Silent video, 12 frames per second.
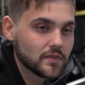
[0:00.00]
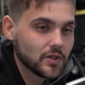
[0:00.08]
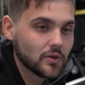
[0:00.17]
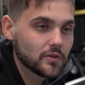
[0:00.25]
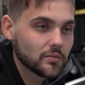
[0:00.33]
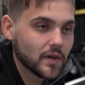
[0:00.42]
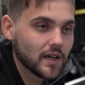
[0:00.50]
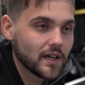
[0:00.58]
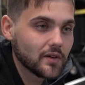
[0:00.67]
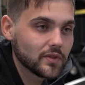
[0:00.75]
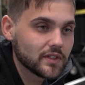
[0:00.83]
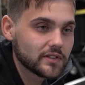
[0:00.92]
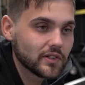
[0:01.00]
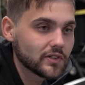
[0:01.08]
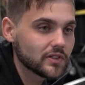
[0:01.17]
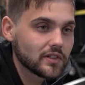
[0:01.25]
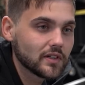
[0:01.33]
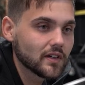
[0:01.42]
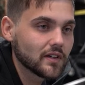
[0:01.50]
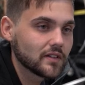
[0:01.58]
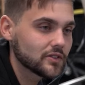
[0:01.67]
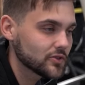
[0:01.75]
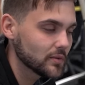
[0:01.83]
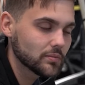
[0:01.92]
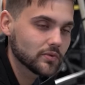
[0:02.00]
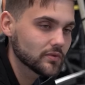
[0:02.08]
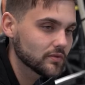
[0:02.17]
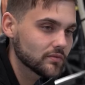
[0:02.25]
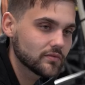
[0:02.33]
Doing my research to triple,